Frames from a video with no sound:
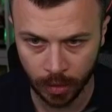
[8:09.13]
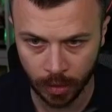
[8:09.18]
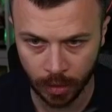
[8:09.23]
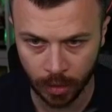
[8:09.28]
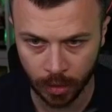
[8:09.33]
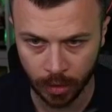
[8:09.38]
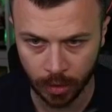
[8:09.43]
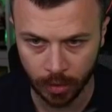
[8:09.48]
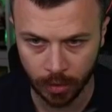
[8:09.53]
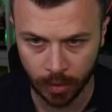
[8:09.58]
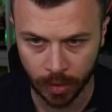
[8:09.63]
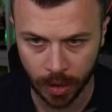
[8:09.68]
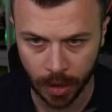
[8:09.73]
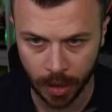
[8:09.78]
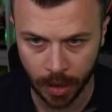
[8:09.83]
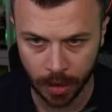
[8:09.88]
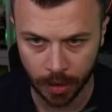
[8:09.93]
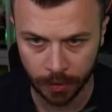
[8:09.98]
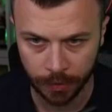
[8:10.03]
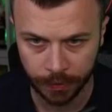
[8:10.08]
Uh-oh,
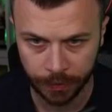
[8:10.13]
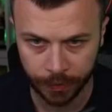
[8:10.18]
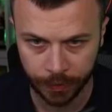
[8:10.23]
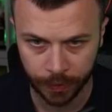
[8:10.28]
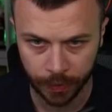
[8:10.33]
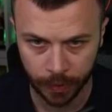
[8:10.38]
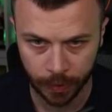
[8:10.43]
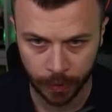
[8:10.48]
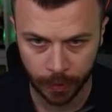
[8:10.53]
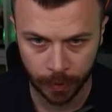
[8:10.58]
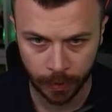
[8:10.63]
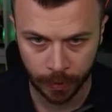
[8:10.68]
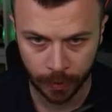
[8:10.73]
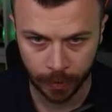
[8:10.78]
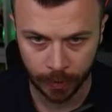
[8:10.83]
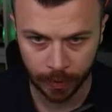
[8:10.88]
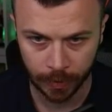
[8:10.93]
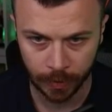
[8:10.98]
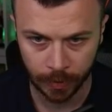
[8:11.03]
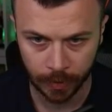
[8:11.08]
kickoff.
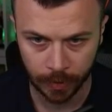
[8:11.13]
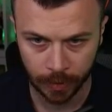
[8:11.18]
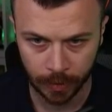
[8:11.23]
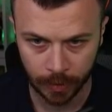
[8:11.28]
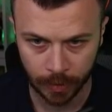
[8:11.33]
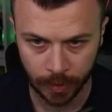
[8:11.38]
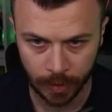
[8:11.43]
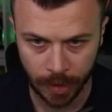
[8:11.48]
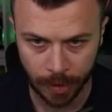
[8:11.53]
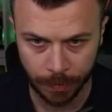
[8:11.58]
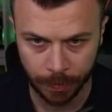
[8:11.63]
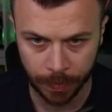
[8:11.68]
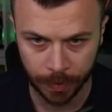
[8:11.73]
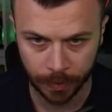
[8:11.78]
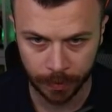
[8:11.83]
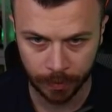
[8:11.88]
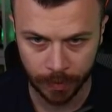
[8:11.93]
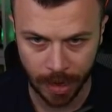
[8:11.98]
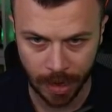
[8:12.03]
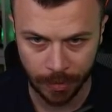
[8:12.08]
Yep,
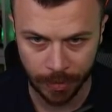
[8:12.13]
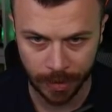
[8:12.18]
my